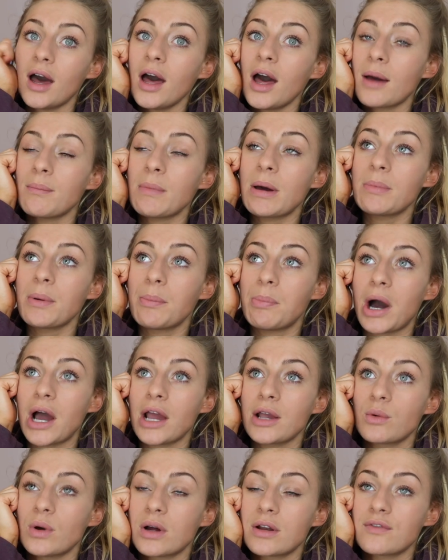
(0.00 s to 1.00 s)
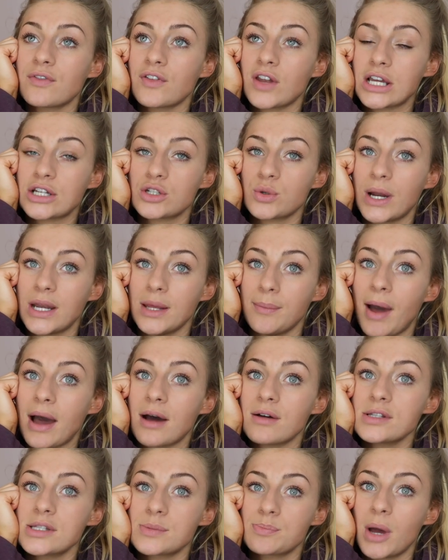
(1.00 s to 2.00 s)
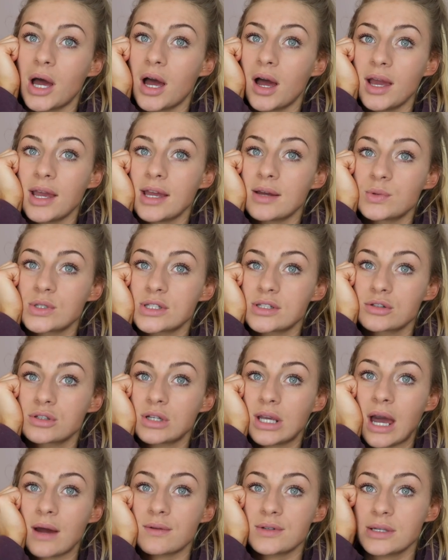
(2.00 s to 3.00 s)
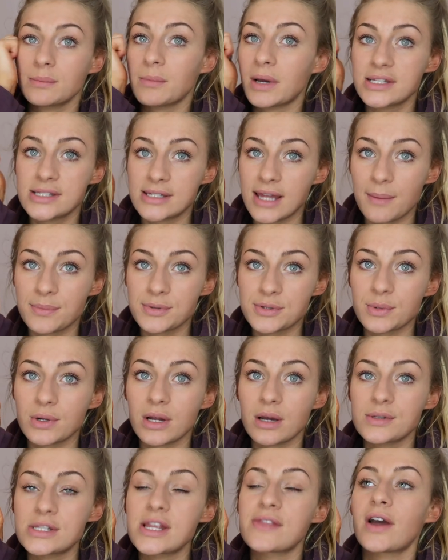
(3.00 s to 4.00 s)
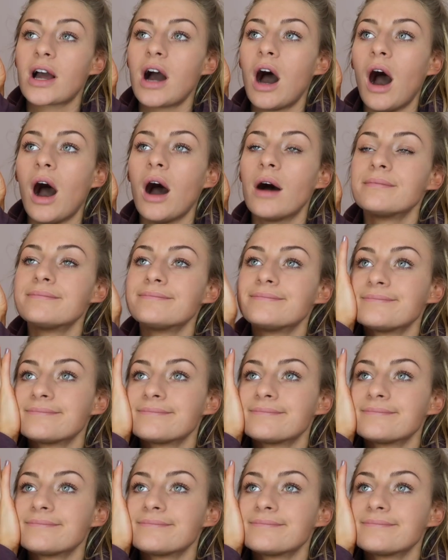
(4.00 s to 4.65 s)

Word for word: I remember buying one for like £20, but it was counting my steps when I was in the car.